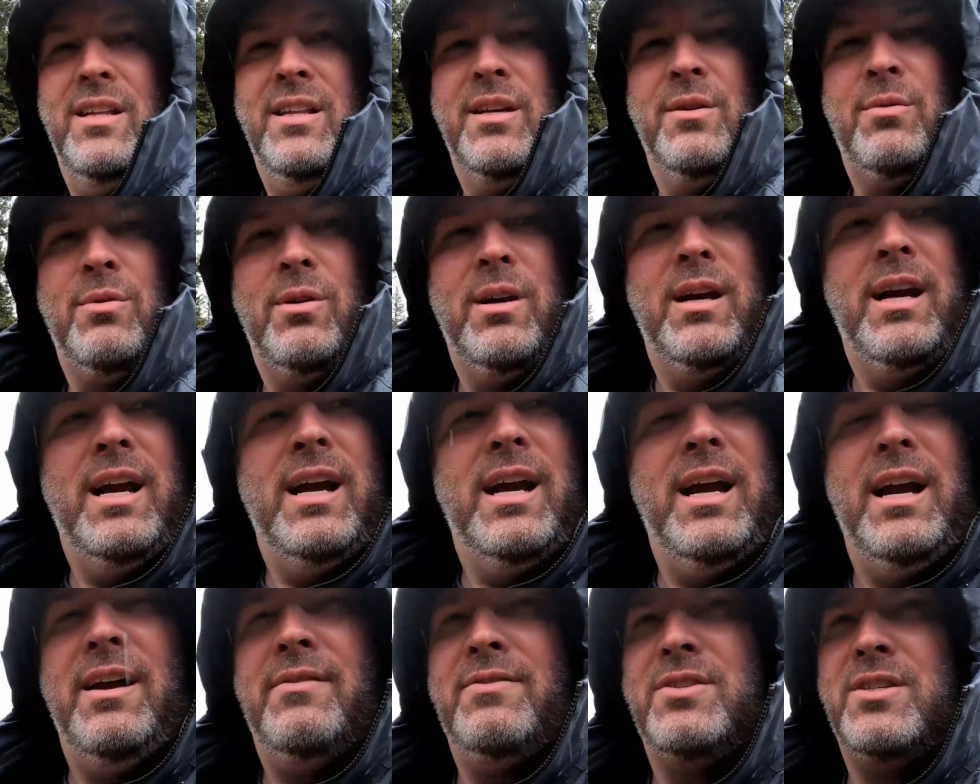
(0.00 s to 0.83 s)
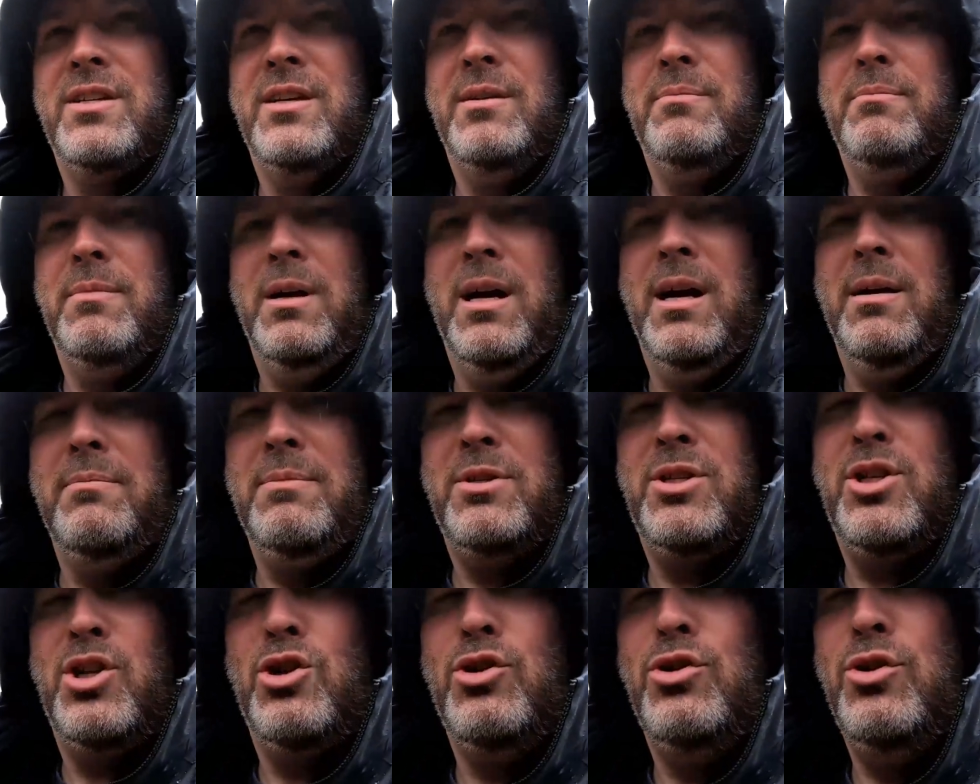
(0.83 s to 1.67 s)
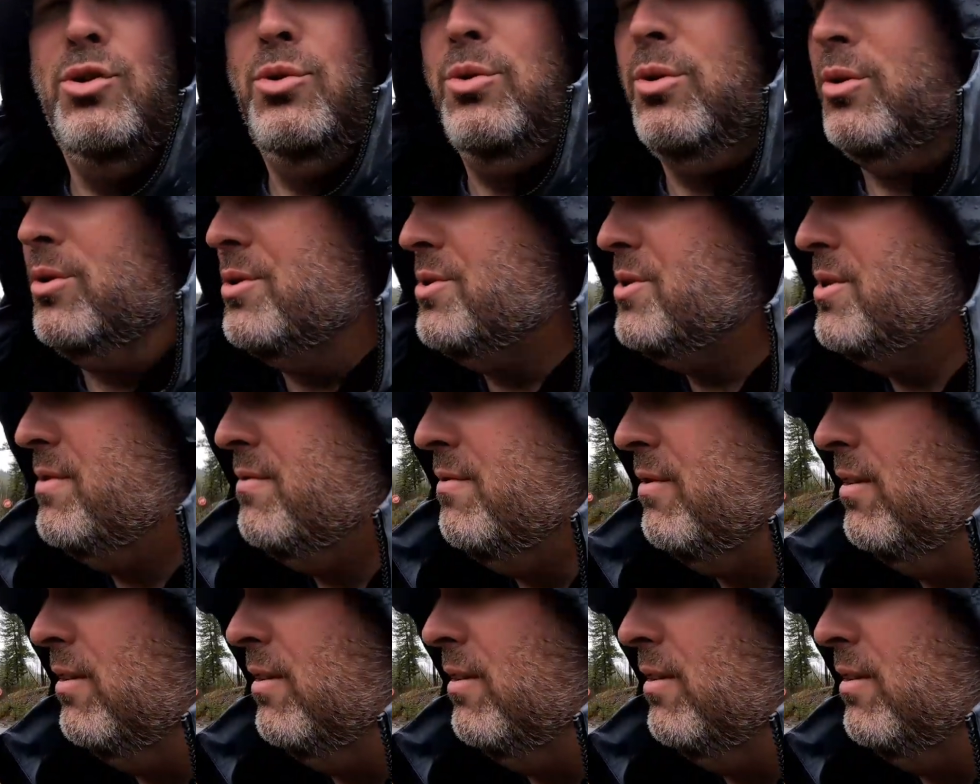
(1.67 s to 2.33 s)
we're gonna have some Mr. Noodles for